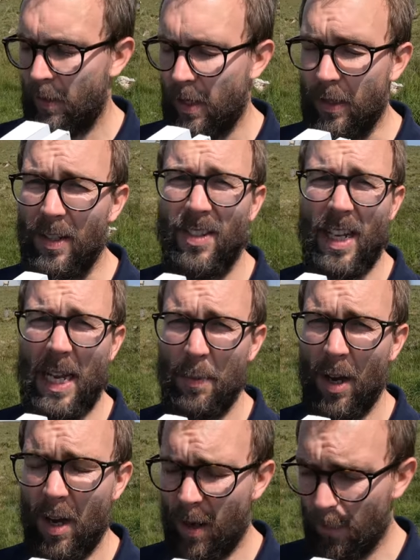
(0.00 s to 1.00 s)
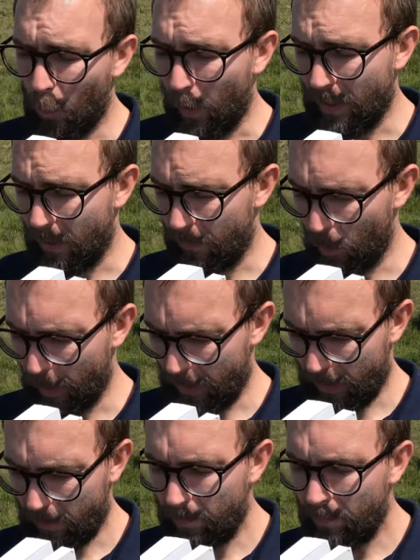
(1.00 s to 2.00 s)
in the same half-witted
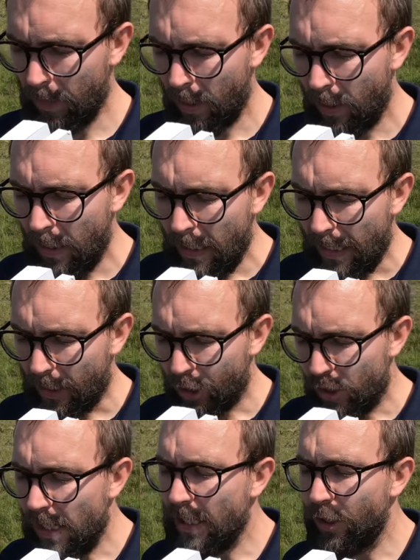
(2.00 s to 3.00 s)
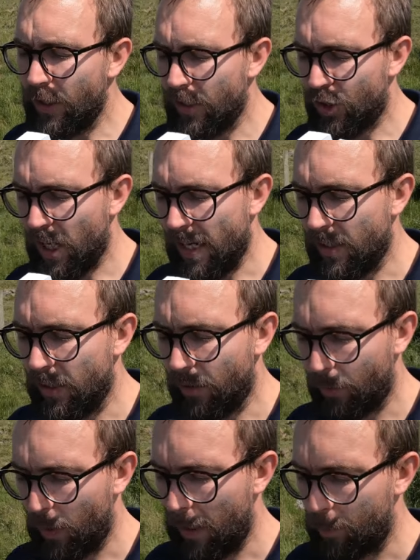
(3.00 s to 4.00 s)
voice. It continued its chatter
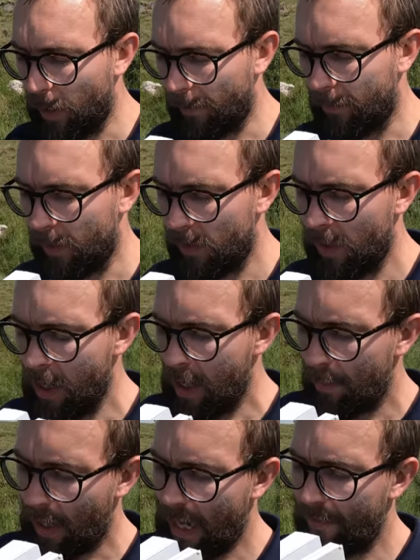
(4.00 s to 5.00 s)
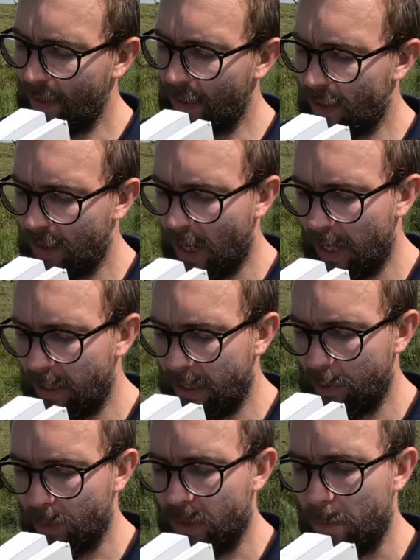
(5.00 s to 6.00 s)
throughout breakfast, but having decided
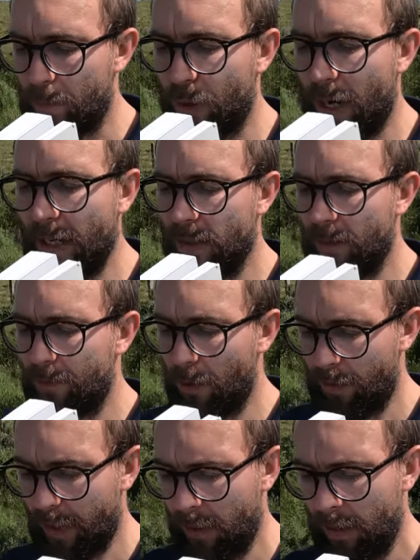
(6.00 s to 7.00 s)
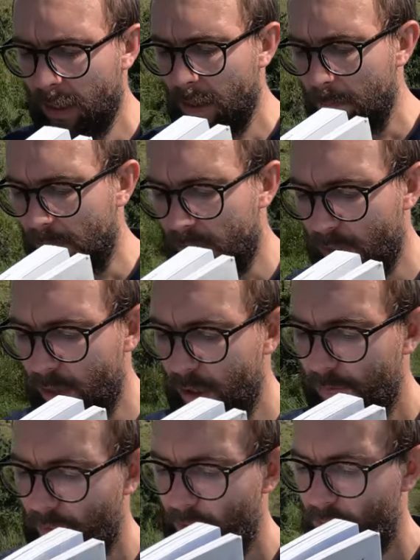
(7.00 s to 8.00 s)
it was the pranks of Rory, Mister
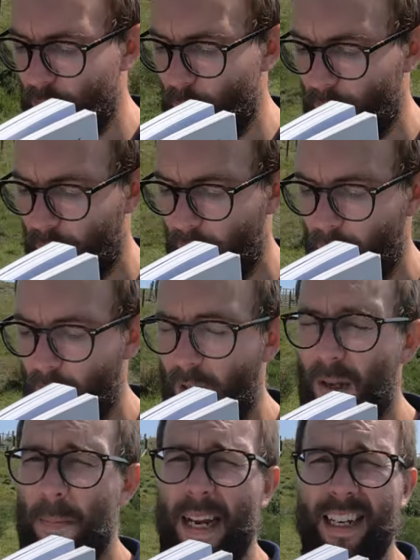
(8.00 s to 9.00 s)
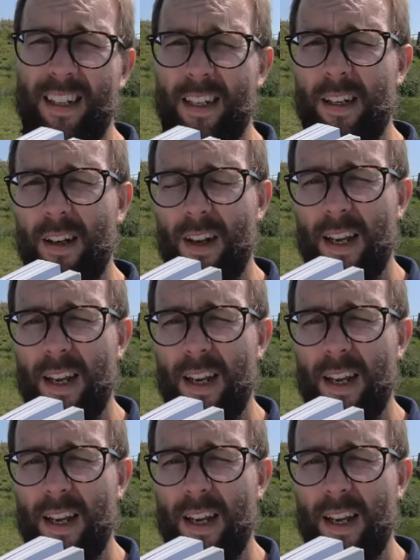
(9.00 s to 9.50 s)
Irving's daughter, I paid little